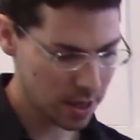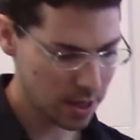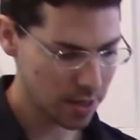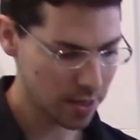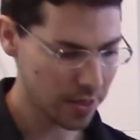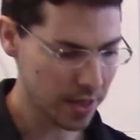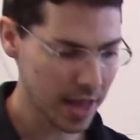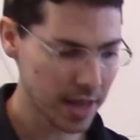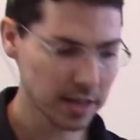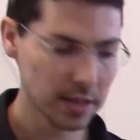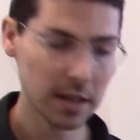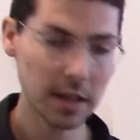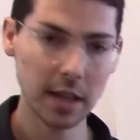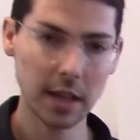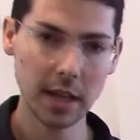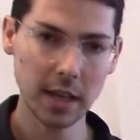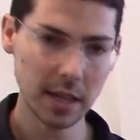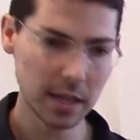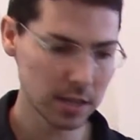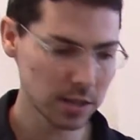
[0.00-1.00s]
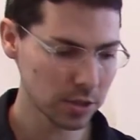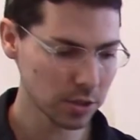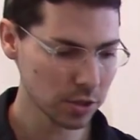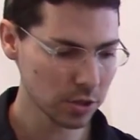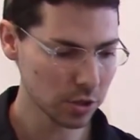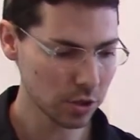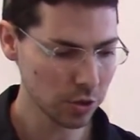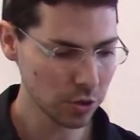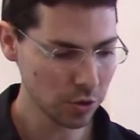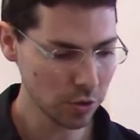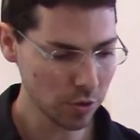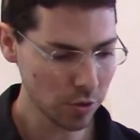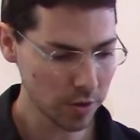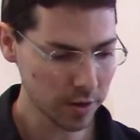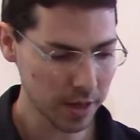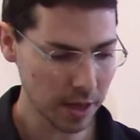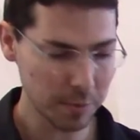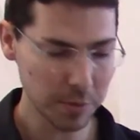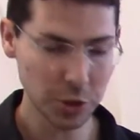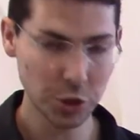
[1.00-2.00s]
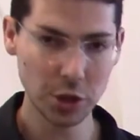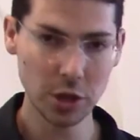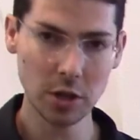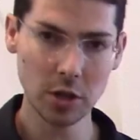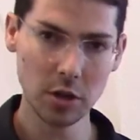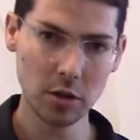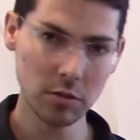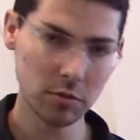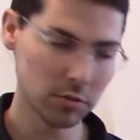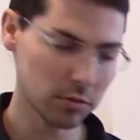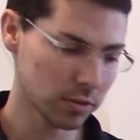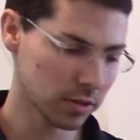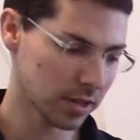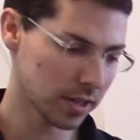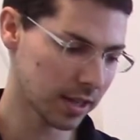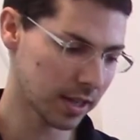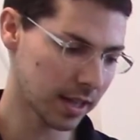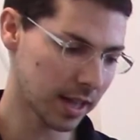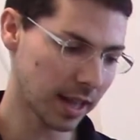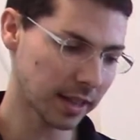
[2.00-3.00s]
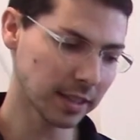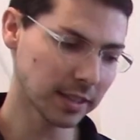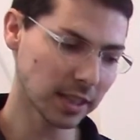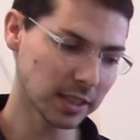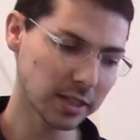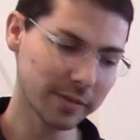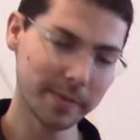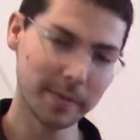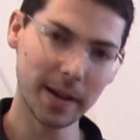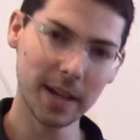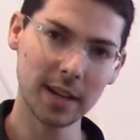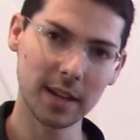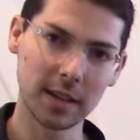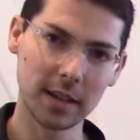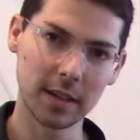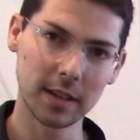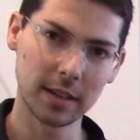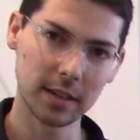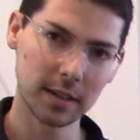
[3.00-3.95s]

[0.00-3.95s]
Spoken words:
that is your cappuccino at the touch of a button.